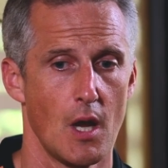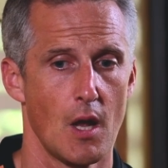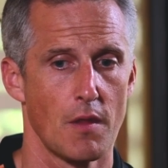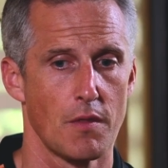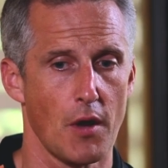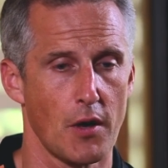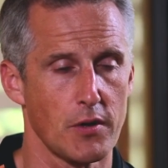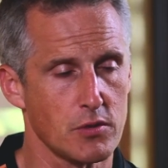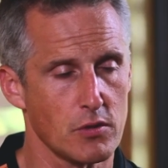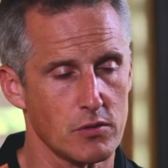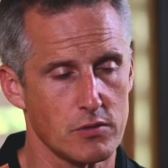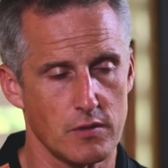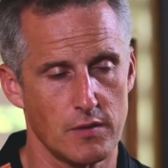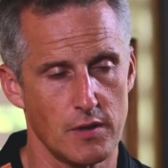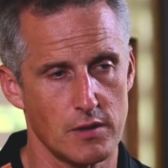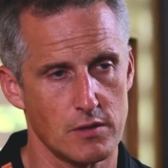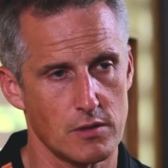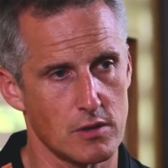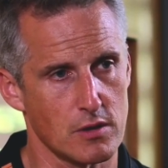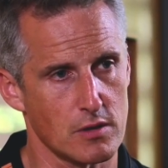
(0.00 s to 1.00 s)
Those sorts of
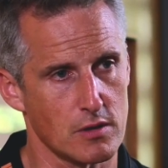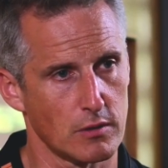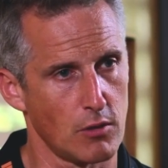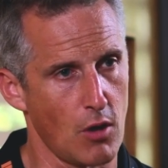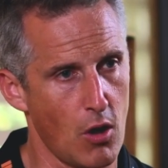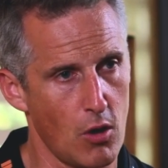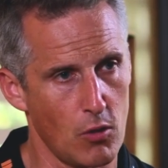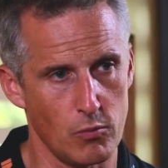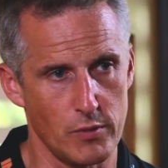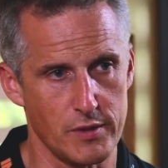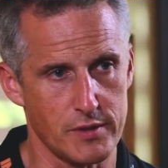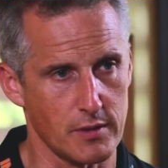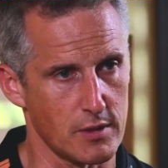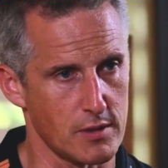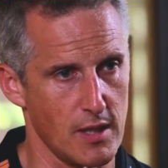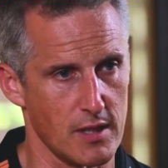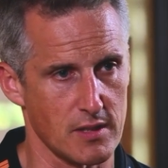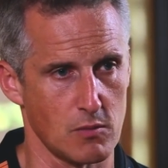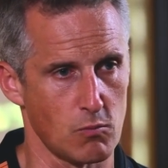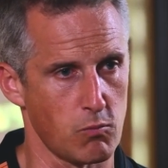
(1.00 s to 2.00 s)
things are just low
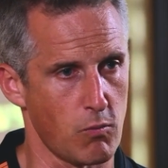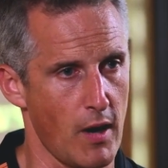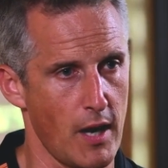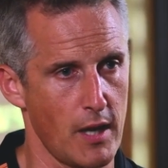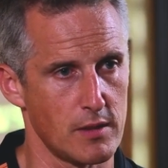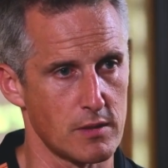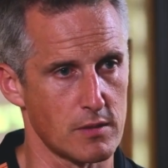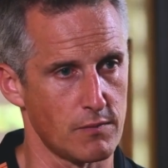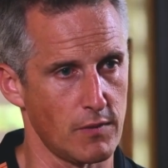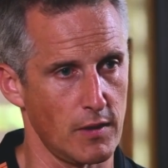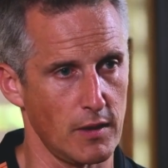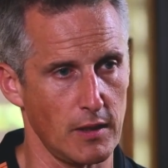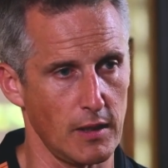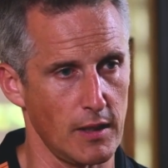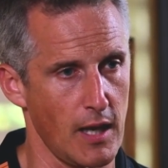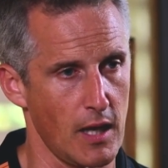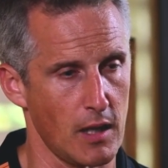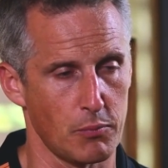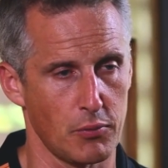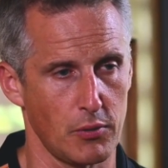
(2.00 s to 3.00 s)
risk-adjusted ways of eking
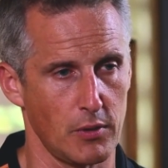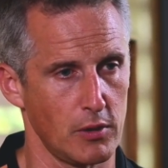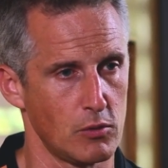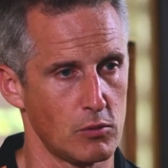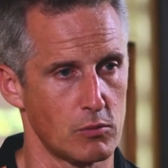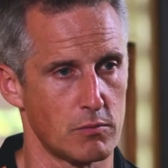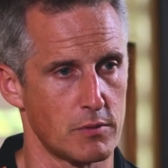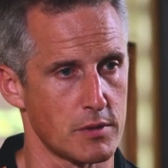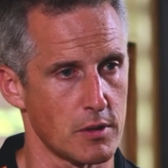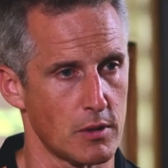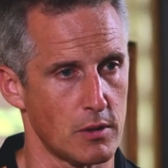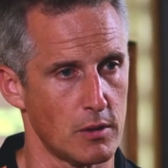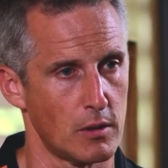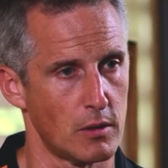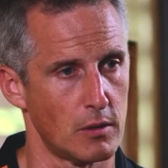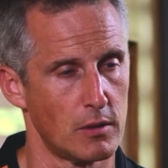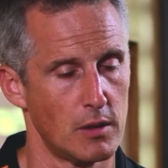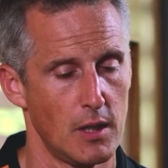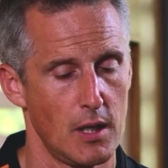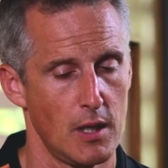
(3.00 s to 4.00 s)
out a pretty good
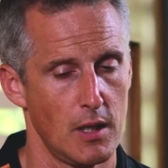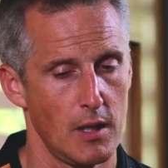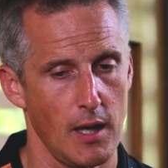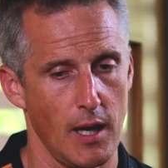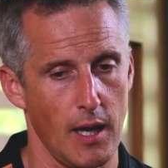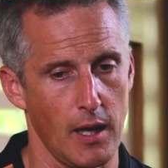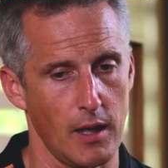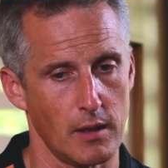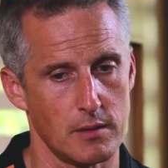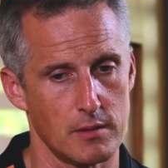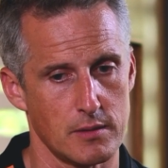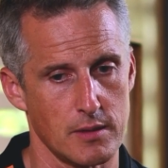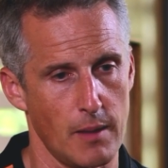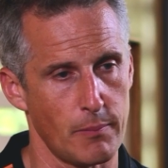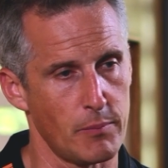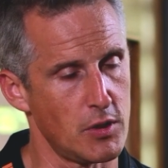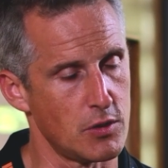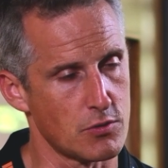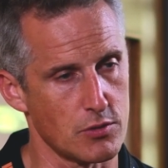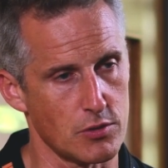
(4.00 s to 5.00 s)
return and
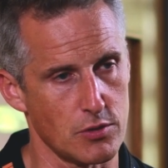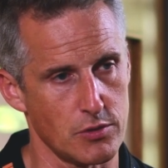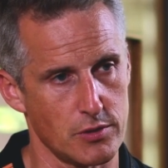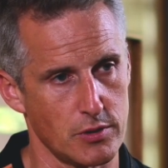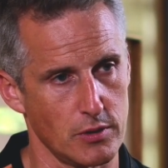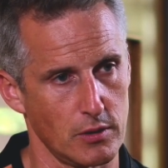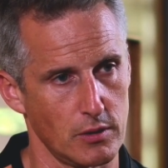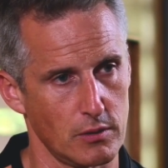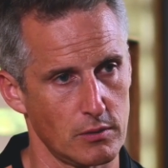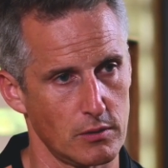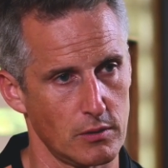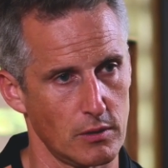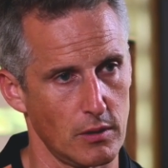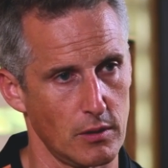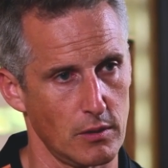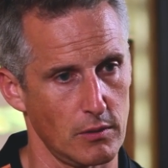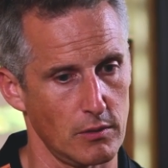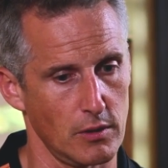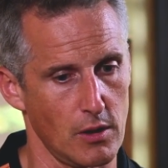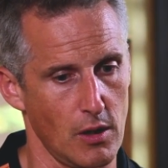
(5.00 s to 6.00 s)
introducing
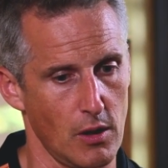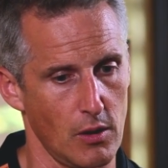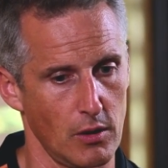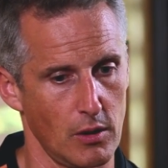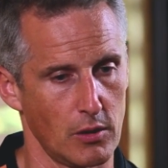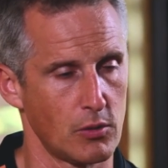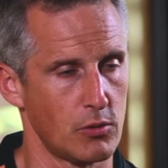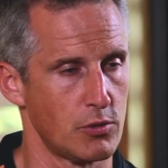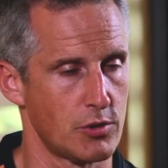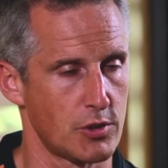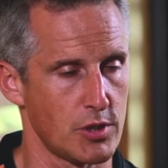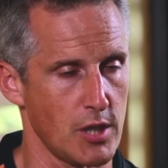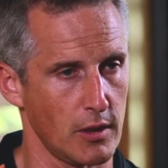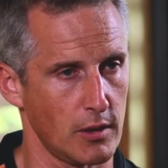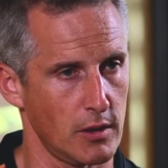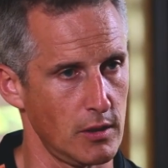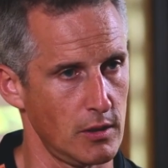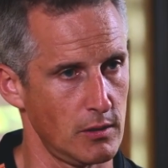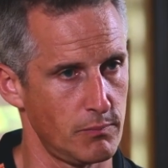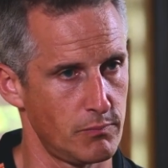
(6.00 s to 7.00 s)
a good
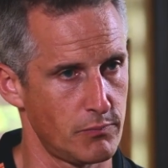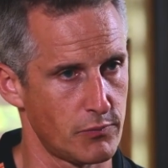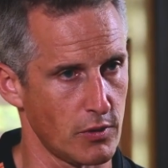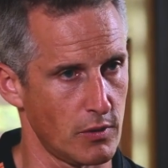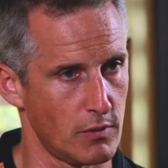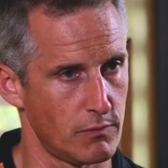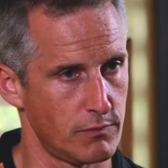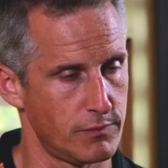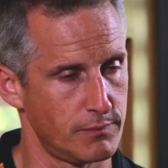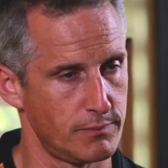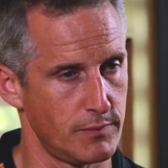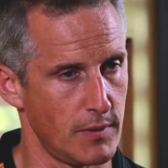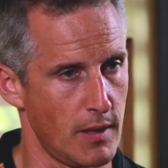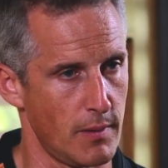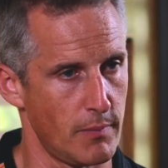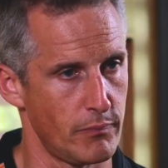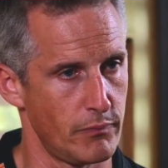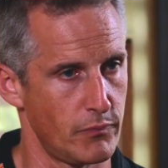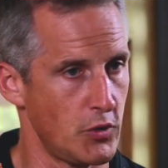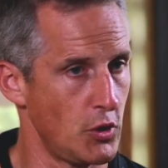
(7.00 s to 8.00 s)
chunky sort of
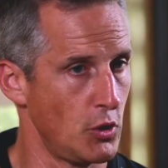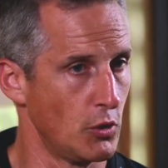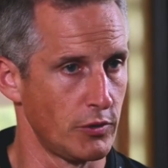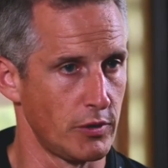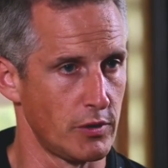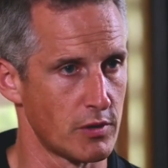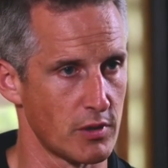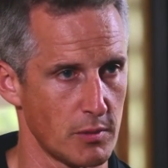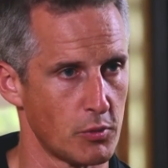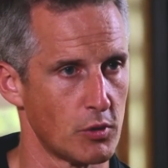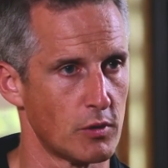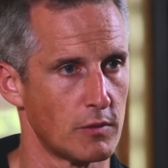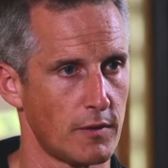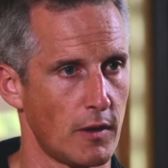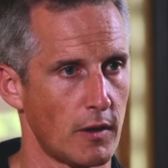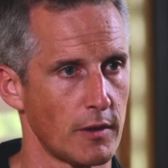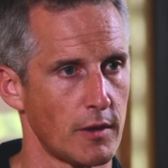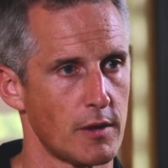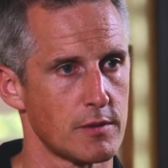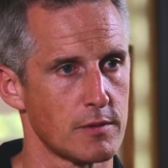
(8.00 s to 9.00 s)
yield into the
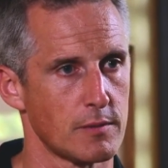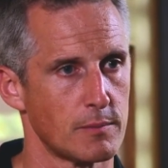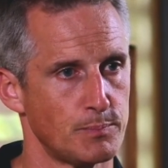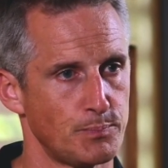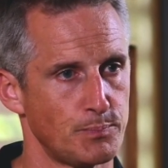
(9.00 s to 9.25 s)
portfolios.